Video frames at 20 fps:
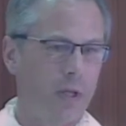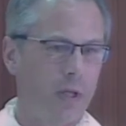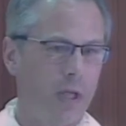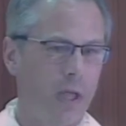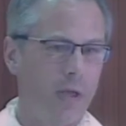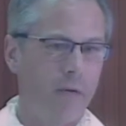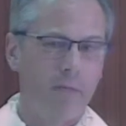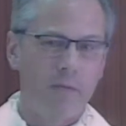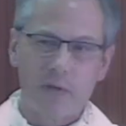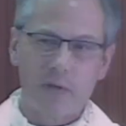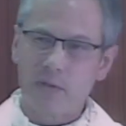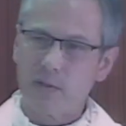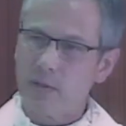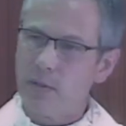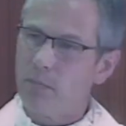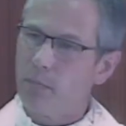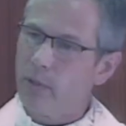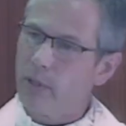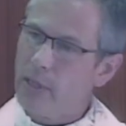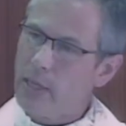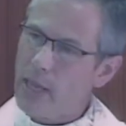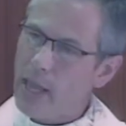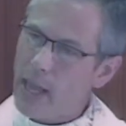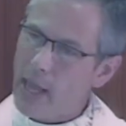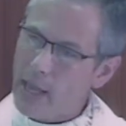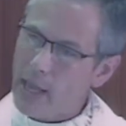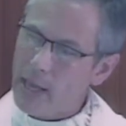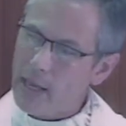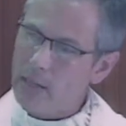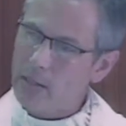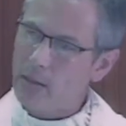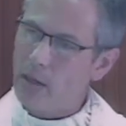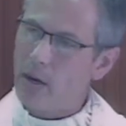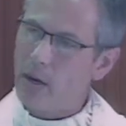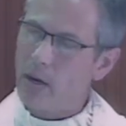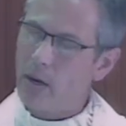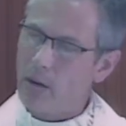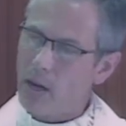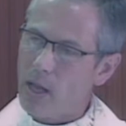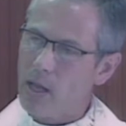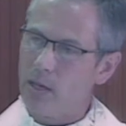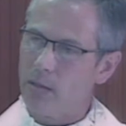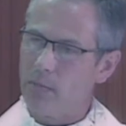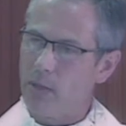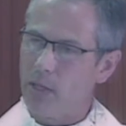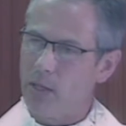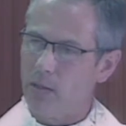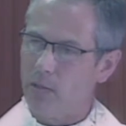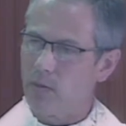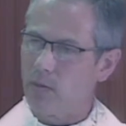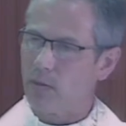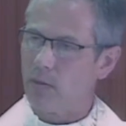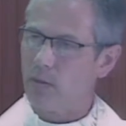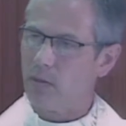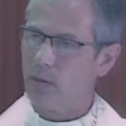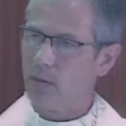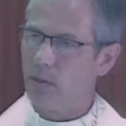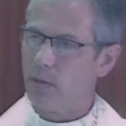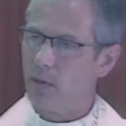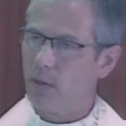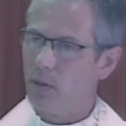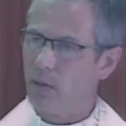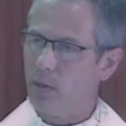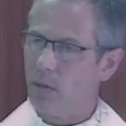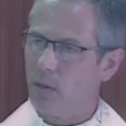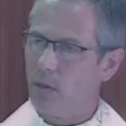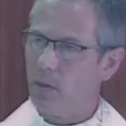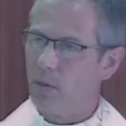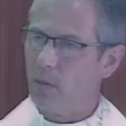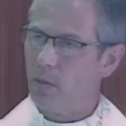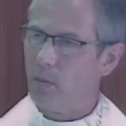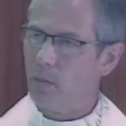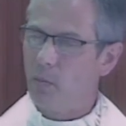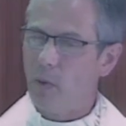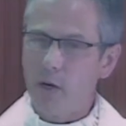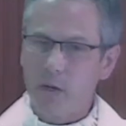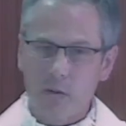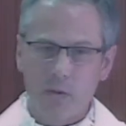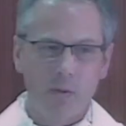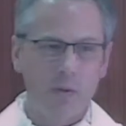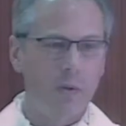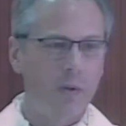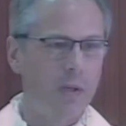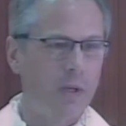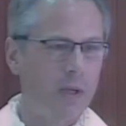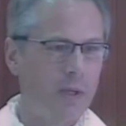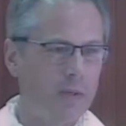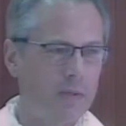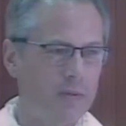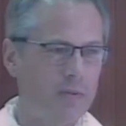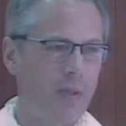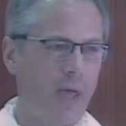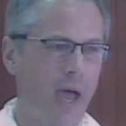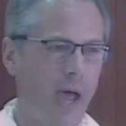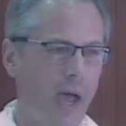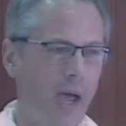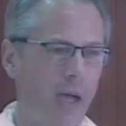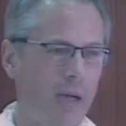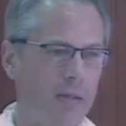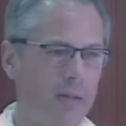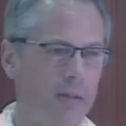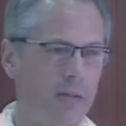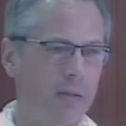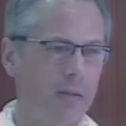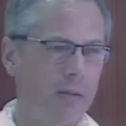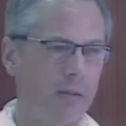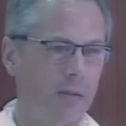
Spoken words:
if we simply hate our enemies? What good is that?